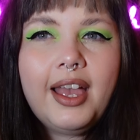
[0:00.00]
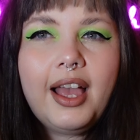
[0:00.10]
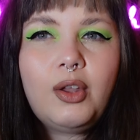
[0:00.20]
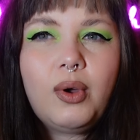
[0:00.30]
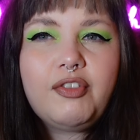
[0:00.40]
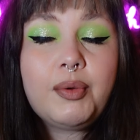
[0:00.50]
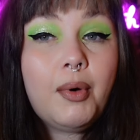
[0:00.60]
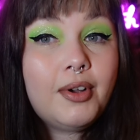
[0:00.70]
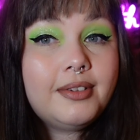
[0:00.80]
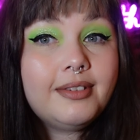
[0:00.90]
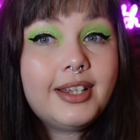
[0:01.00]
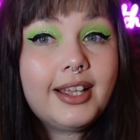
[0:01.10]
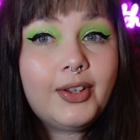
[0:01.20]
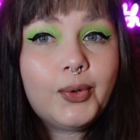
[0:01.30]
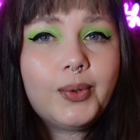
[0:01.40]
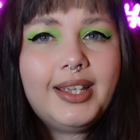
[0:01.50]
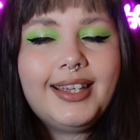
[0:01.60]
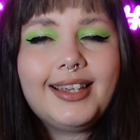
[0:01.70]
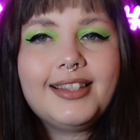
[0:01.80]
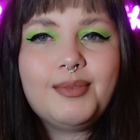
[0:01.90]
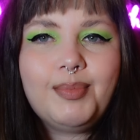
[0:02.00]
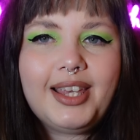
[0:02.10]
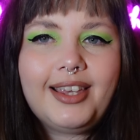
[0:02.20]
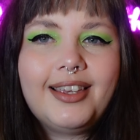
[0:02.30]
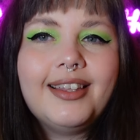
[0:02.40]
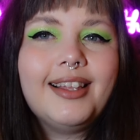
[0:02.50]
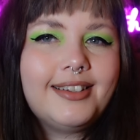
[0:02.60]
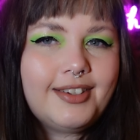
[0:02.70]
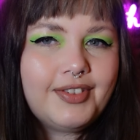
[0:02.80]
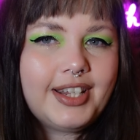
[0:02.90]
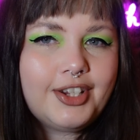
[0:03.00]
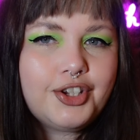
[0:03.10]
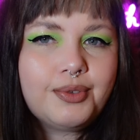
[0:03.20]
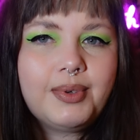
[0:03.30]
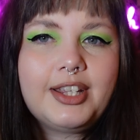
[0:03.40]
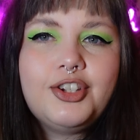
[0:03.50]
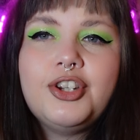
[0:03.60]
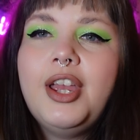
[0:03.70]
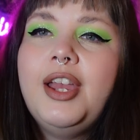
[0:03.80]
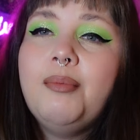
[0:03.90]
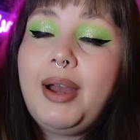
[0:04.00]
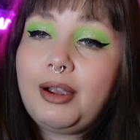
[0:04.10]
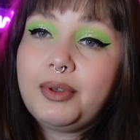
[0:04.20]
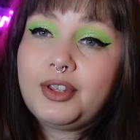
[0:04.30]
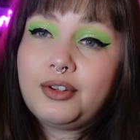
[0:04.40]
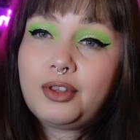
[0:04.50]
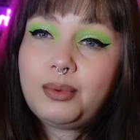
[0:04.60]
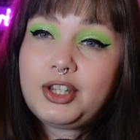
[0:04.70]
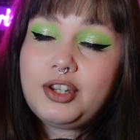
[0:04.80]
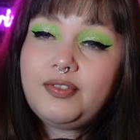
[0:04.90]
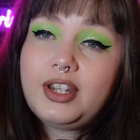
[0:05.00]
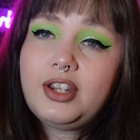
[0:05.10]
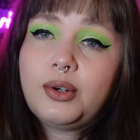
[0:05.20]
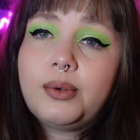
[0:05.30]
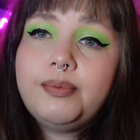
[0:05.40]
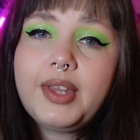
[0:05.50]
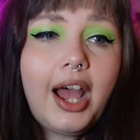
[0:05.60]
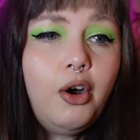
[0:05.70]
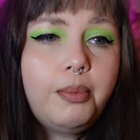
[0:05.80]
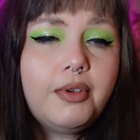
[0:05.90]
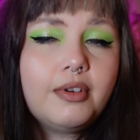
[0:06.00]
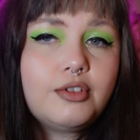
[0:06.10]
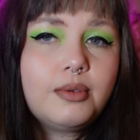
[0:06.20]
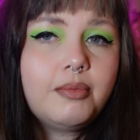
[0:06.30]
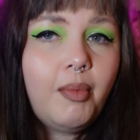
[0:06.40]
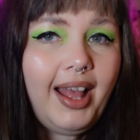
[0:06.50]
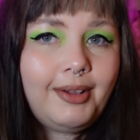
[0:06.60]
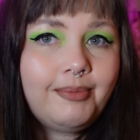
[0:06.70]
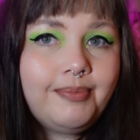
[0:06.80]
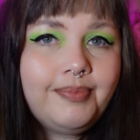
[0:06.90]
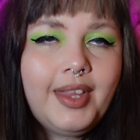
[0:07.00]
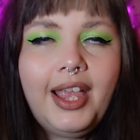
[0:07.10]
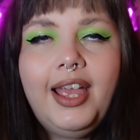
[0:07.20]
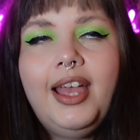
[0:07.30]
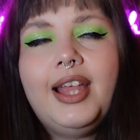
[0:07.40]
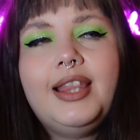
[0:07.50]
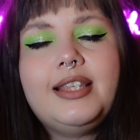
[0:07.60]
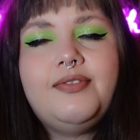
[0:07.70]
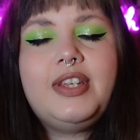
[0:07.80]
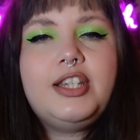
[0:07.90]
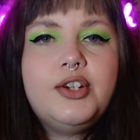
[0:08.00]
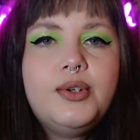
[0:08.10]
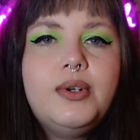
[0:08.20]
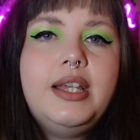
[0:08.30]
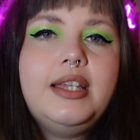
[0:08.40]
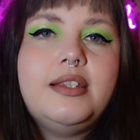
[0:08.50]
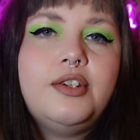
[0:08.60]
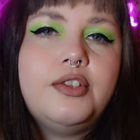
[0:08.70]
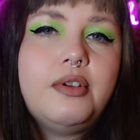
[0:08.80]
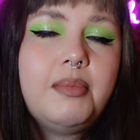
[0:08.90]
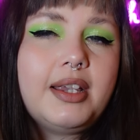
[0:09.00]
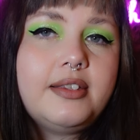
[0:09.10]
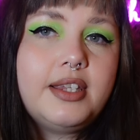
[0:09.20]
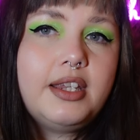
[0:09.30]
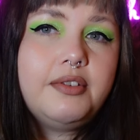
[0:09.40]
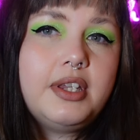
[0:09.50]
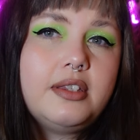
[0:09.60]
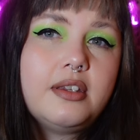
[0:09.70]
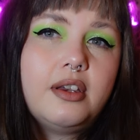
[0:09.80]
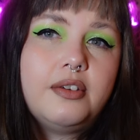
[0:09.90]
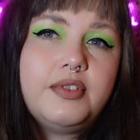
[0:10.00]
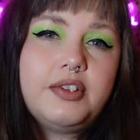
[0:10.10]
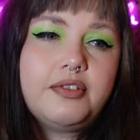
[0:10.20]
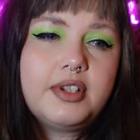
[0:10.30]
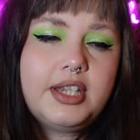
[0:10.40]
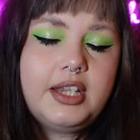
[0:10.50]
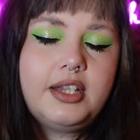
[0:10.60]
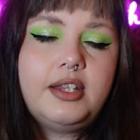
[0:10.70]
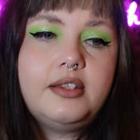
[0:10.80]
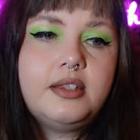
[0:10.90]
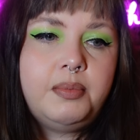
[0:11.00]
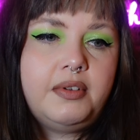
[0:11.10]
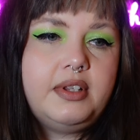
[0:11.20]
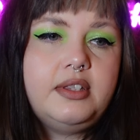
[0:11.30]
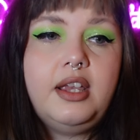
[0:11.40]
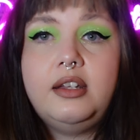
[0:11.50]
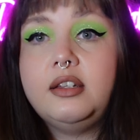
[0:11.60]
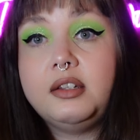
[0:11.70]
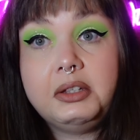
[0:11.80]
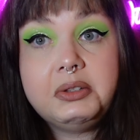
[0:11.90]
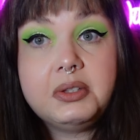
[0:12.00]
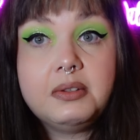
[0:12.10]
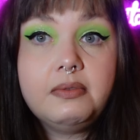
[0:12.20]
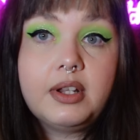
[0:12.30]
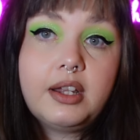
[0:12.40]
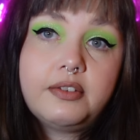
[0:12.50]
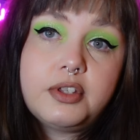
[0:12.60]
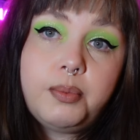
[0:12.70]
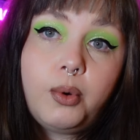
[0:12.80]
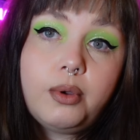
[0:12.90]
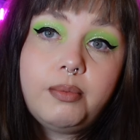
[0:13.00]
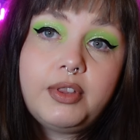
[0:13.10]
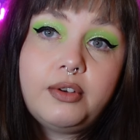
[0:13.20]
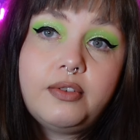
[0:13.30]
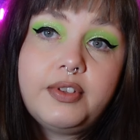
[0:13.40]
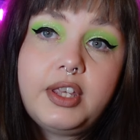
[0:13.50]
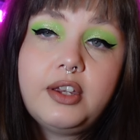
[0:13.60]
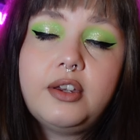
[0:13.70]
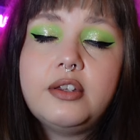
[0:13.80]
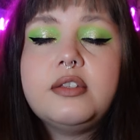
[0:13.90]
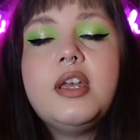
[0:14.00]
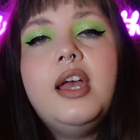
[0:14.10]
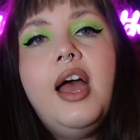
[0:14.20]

Hello everyone, hello, it's me, that divination witch, back with another witchy video. I hope you're all doing well. This video is another in my series of different deities, spirits, entities that I have spoken with over the years.